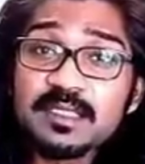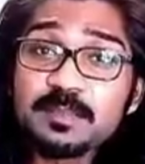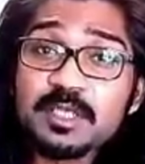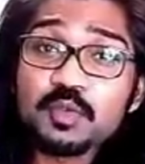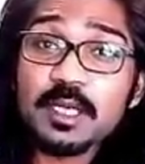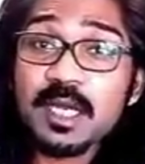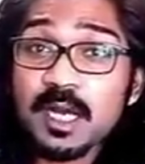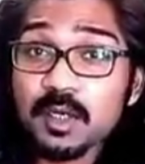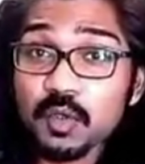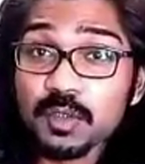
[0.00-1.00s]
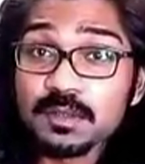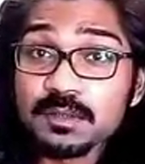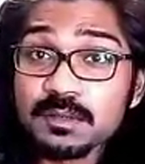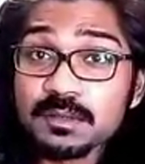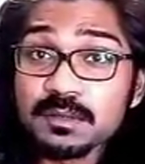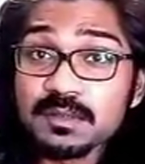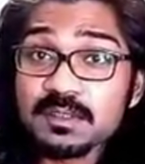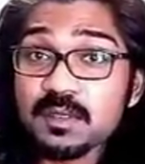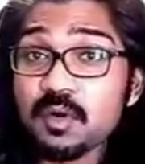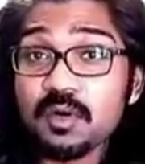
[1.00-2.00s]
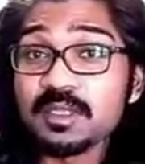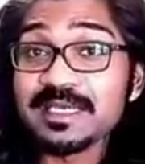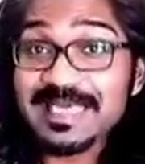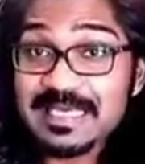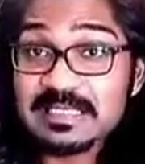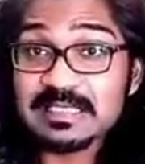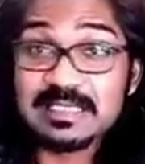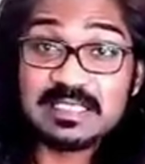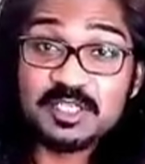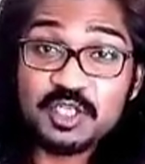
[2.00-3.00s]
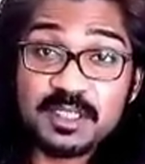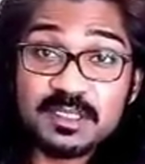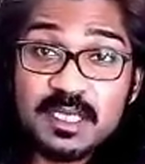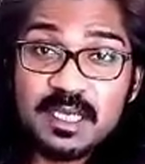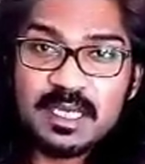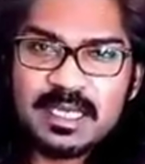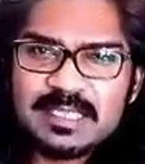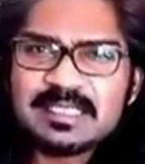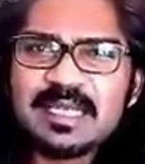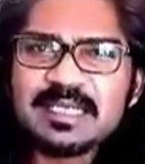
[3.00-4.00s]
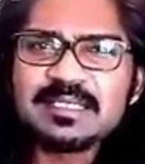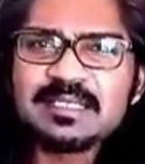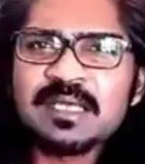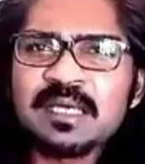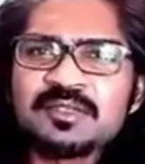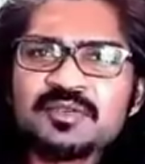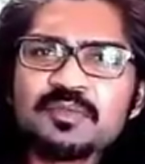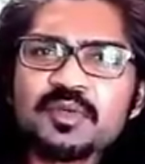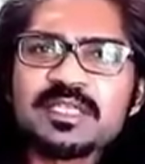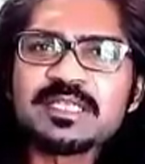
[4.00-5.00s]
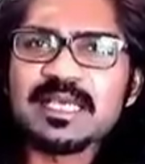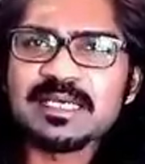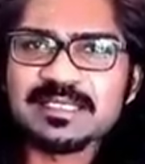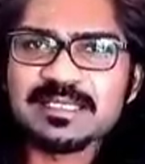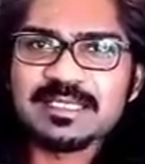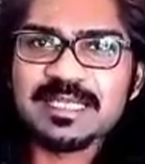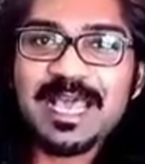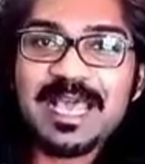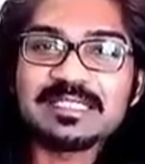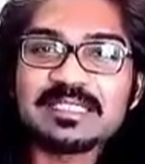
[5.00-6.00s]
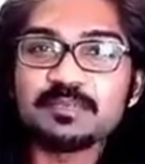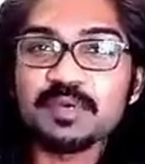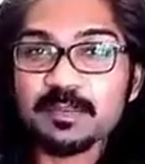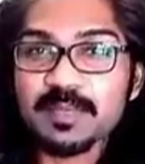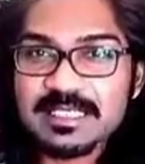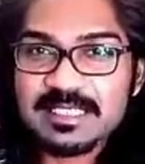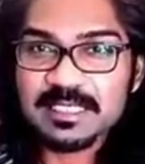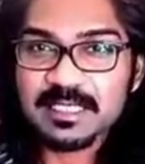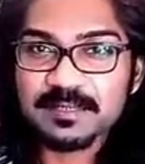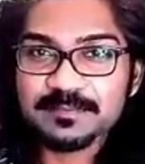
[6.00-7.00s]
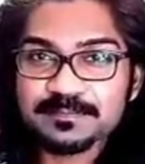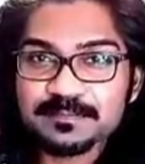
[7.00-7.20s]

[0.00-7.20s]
Pertuan Agung's or the King's decision in selecting Tan Sri MUHYIDDIN YASSIN as the Prime Minister,